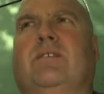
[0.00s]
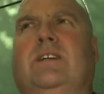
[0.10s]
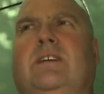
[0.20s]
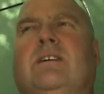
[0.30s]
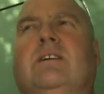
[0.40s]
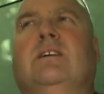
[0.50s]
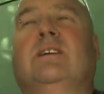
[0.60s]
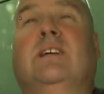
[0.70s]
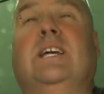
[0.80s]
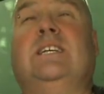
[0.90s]
And
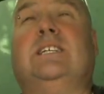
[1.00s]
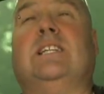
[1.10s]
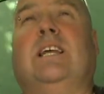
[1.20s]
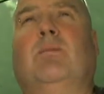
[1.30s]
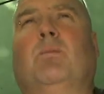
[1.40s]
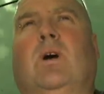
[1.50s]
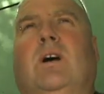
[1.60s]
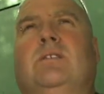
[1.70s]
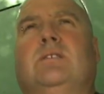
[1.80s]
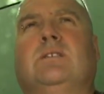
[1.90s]
he said them
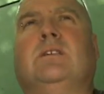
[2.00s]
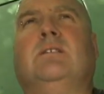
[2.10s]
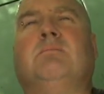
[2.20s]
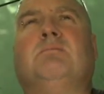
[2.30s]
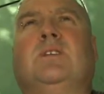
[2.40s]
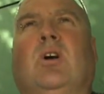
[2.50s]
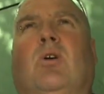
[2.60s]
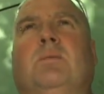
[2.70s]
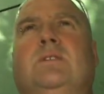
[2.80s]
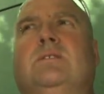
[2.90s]
words, the
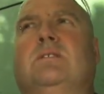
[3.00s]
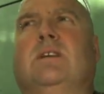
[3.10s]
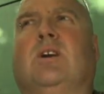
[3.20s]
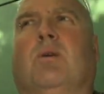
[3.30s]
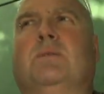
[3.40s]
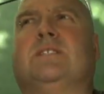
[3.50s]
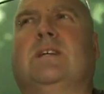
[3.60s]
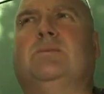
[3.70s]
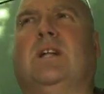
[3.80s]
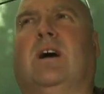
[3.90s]
common
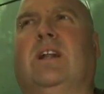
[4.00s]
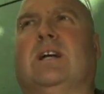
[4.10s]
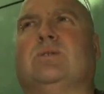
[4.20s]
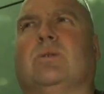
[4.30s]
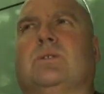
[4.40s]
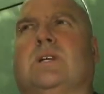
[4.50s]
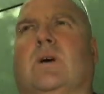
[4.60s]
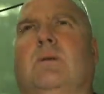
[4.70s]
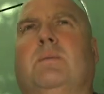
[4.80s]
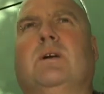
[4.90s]
seem to like that sort of
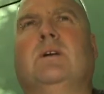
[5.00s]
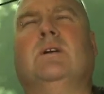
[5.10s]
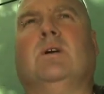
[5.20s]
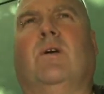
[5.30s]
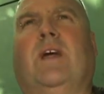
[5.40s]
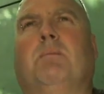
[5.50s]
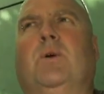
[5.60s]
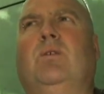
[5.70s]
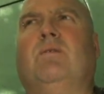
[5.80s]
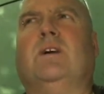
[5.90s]
time and that
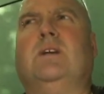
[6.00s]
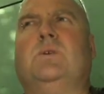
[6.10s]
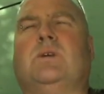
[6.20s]
moon phase.